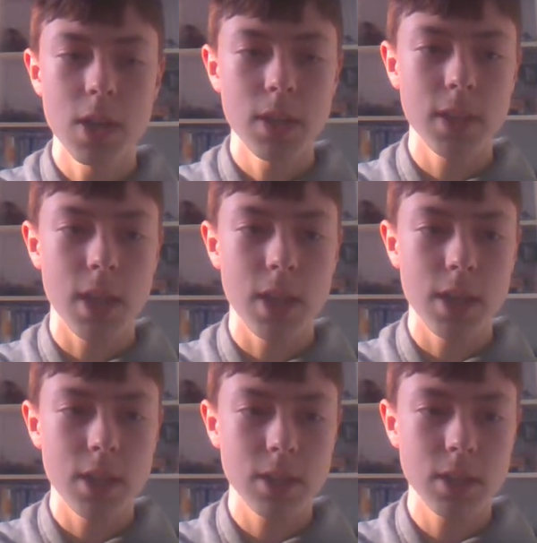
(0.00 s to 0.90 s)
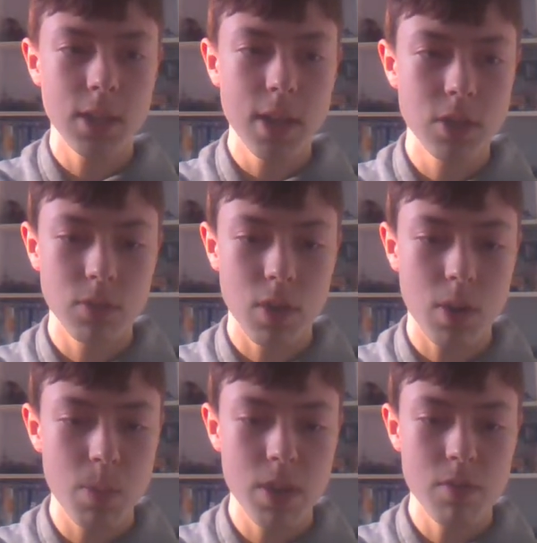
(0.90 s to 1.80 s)
Then later
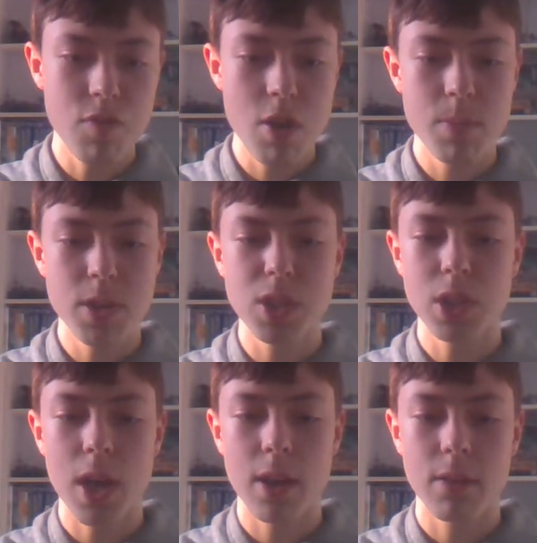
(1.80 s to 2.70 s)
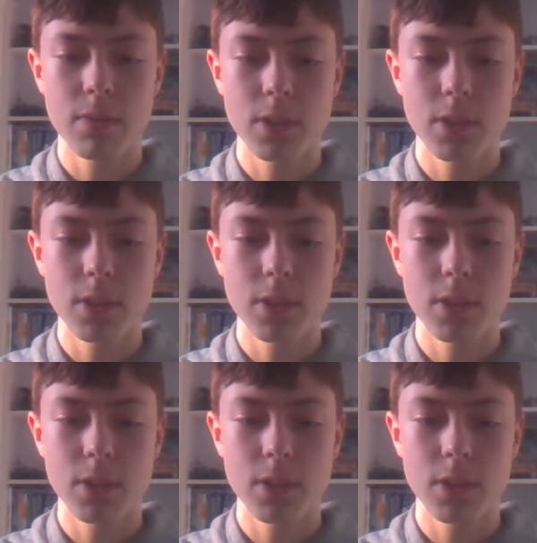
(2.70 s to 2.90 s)
on, when the Romans left,